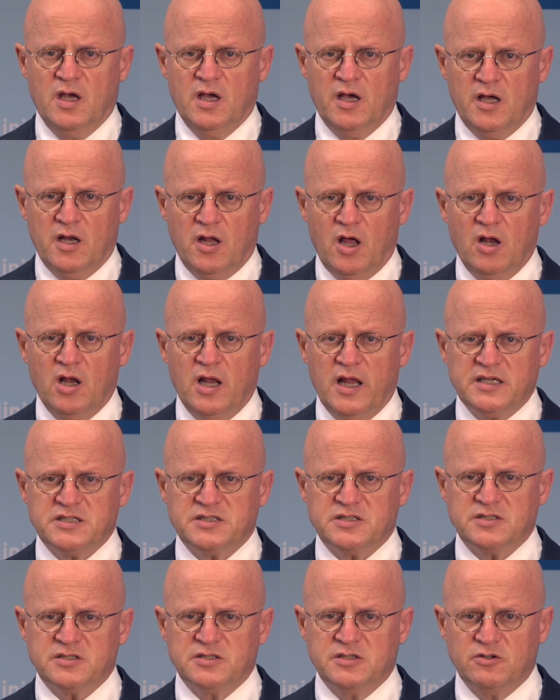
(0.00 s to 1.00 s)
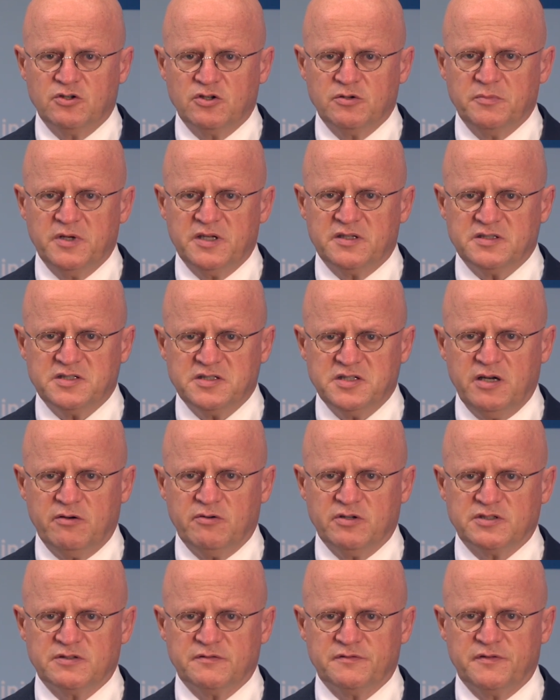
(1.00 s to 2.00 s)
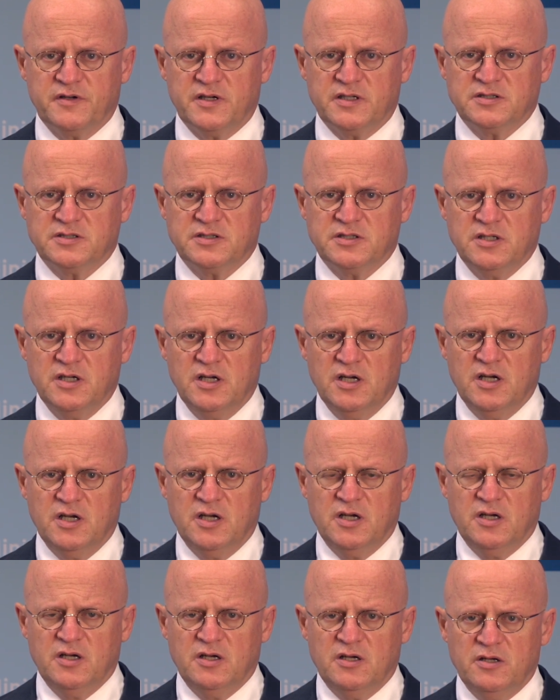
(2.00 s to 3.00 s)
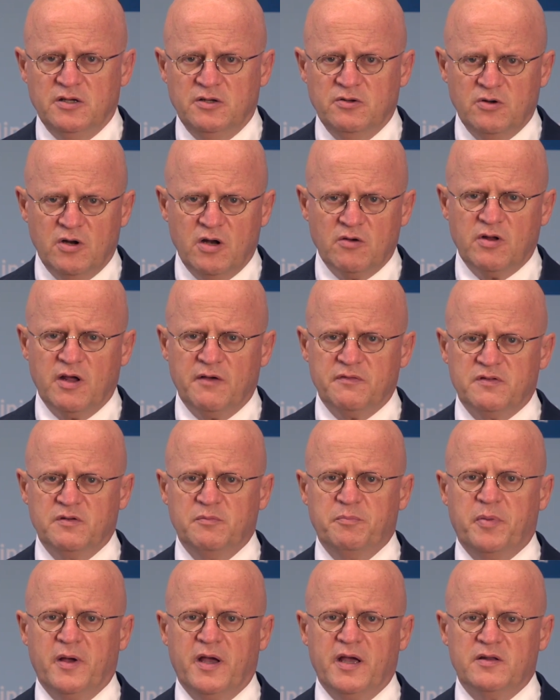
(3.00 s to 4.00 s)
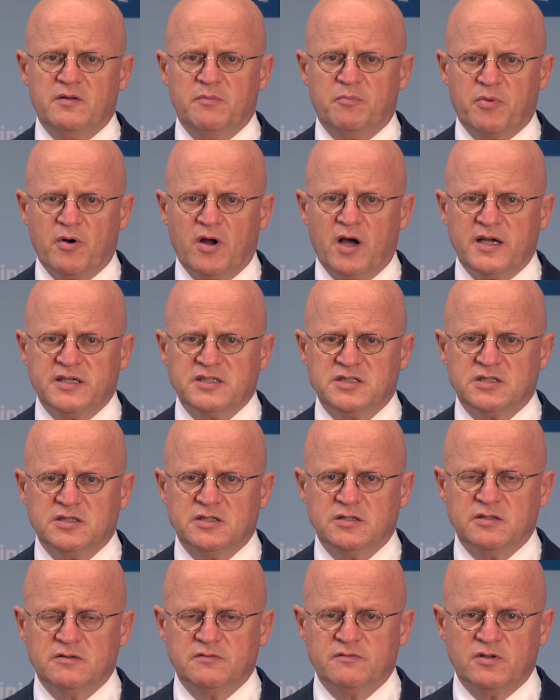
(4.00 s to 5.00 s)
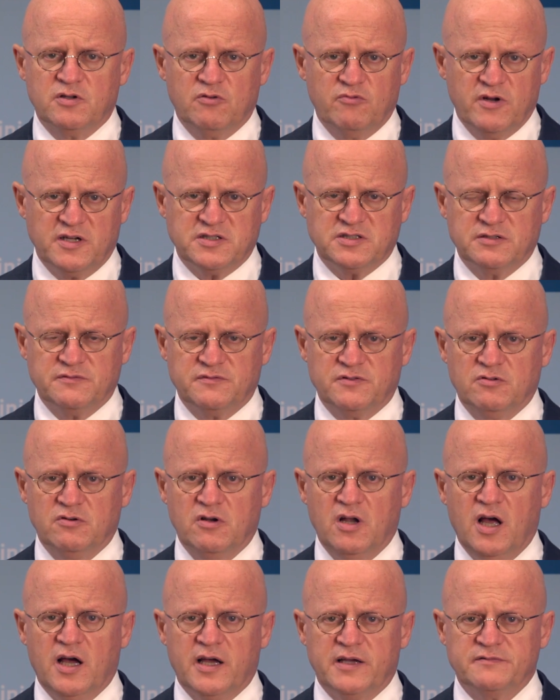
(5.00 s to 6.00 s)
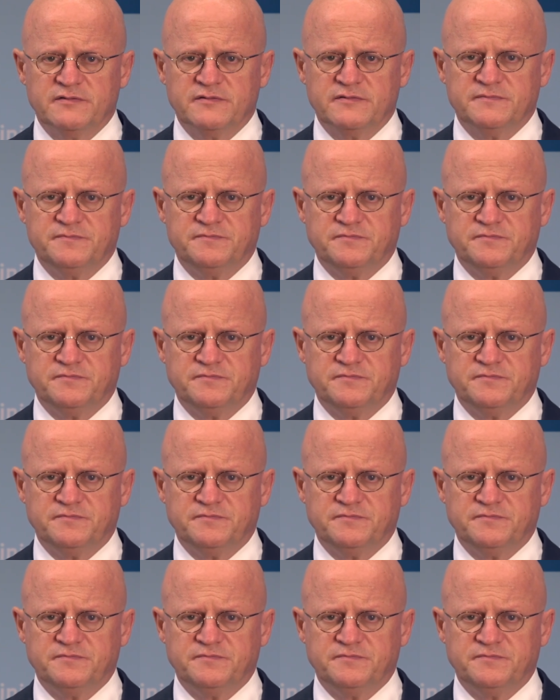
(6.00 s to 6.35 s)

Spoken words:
And unless you commit a serious offense, you don't have to pay the price for the rest of your life.